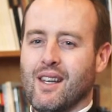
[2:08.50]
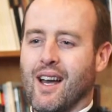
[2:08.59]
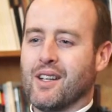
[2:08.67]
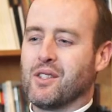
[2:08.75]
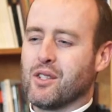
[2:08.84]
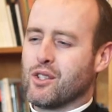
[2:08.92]

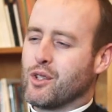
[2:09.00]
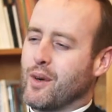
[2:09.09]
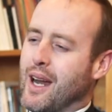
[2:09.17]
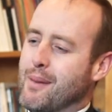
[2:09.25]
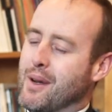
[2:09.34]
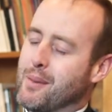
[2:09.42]
Yeah, it's this
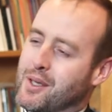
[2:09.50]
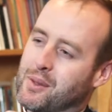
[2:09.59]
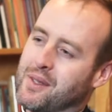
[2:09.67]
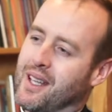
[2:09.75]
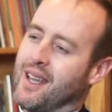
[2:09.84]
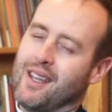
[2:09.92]
drama
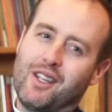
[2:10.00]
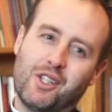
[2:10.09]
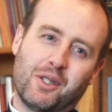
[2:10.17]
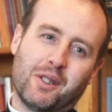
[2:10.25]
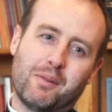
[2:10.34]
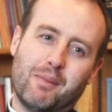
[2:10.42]
between the
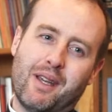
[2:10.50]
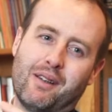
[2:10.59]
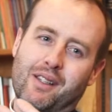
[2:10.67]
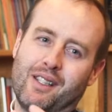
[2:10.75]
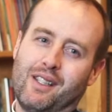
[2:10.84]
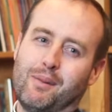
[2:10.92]
angel and
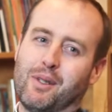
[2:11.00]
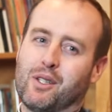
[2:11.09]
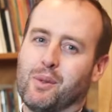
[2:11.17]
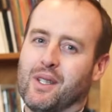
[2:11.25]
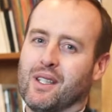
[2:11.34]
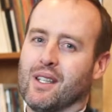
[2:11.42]
Mary,
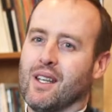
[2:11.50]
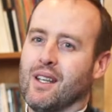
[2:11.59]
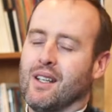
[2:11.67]
between